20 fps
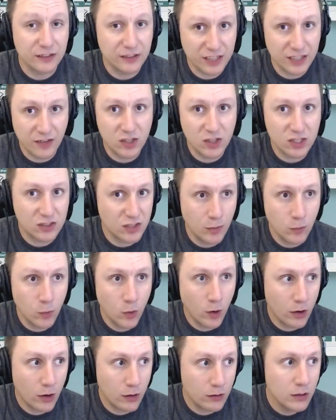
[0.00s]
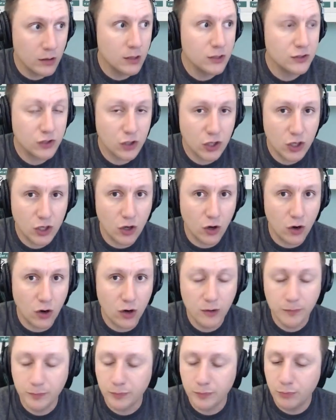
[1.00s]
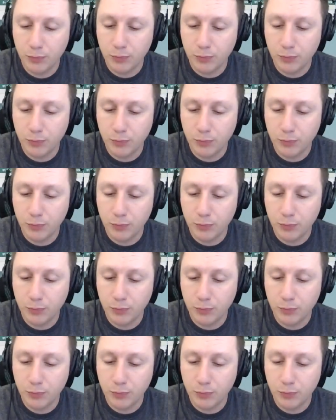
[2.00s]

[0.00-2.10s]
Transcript: Save it somewhere secure,